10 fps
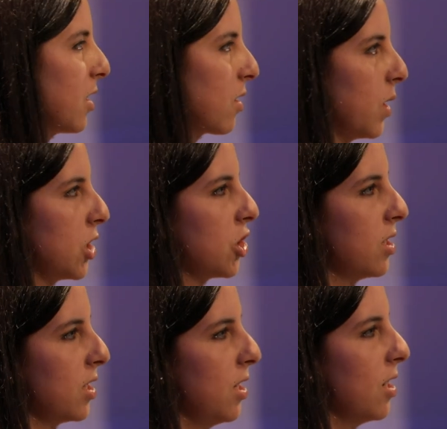questions
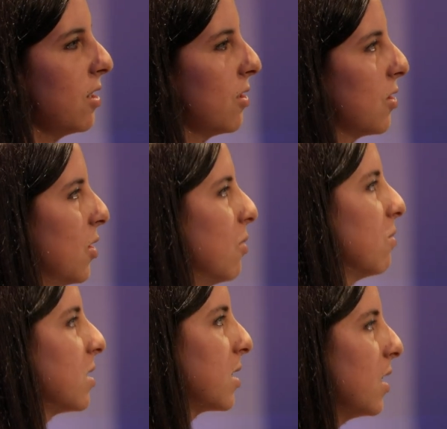in there. So
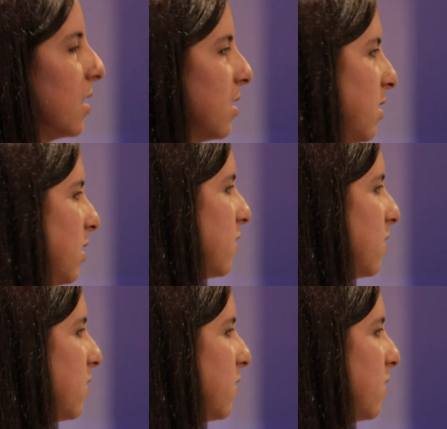tons and tons of